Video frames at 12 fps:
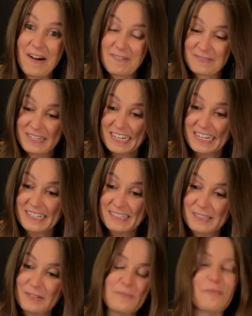of
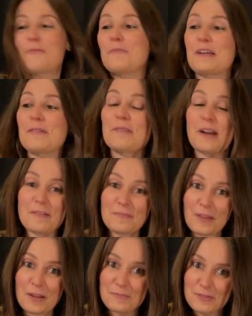gigs for me, but
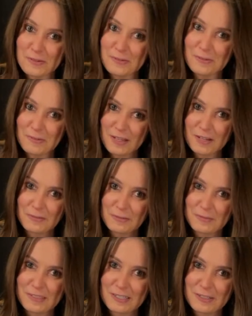I'm so
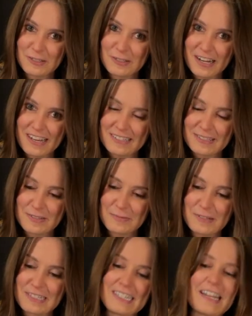thankful to be teaching you guys
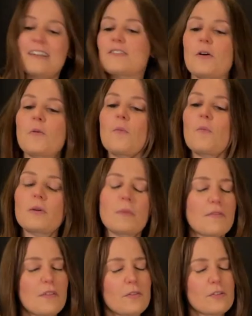this one today. So one of
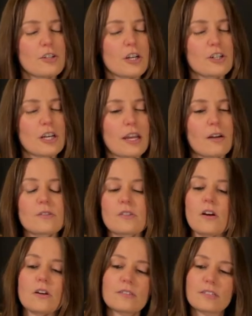my favorite Cale
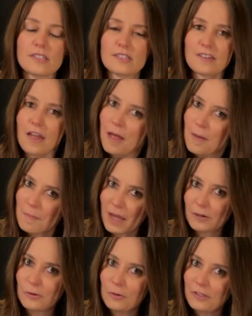songs is
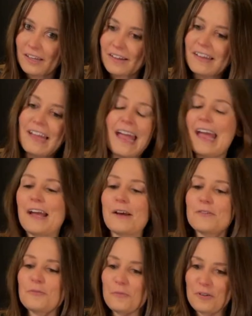Magnolia,
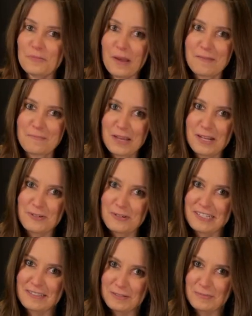and one of my
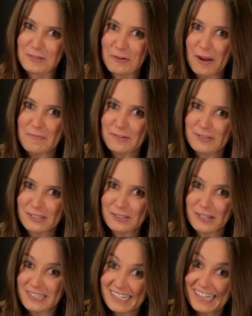Patreon subscribers
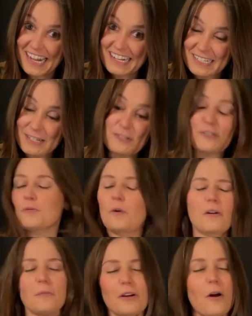suggested that I teach this
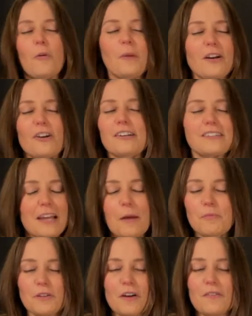one. I'm like, oh my goodness,
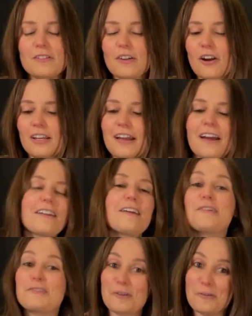can't believe I haven't taught it yet.
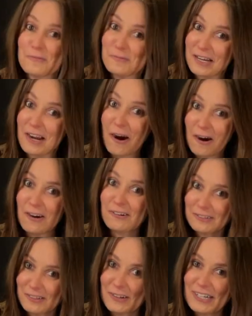So we
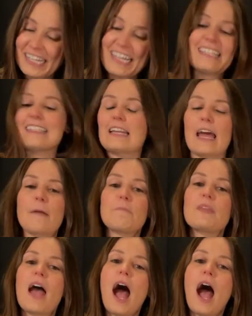are learning it today.